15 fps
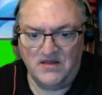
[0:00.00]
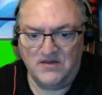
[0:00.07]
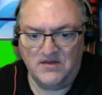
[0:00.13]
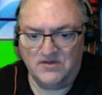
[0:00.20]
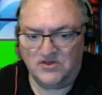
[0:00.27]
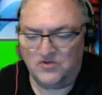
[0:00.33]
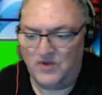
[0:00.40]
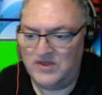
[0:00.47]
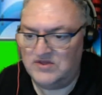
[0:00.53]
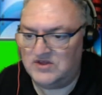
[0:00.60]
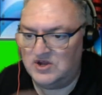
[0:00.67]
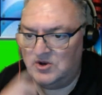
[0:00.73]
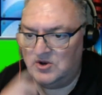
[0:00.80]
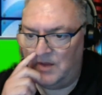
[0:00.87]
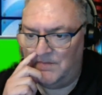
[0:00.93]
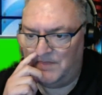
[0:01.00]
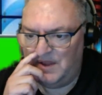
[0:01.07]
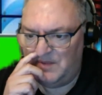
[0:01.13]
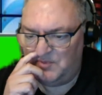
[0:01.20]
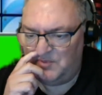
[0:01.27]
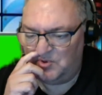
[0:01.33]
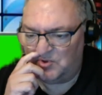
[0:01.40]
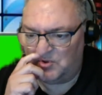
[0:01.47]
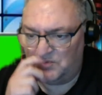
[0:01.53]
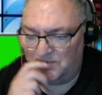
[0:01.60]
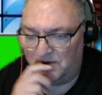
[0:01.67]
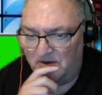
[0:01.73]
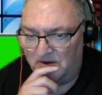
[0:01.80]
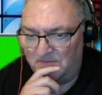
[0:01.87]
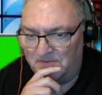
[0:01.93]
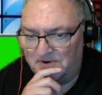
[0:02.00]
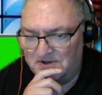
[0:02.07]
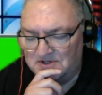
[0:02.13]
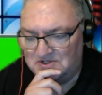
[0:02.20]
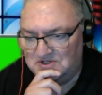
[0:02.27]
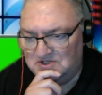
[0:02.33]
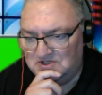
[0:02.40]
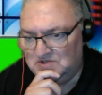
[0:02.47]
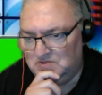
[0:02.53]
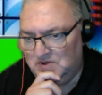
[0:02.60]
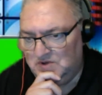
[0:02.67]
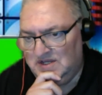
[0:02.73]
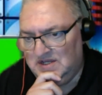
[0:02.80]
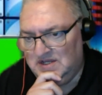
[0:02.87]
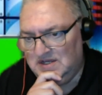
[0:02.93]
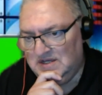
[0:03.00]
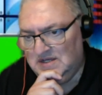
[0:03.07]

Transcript: 29 people took part in predictions this week.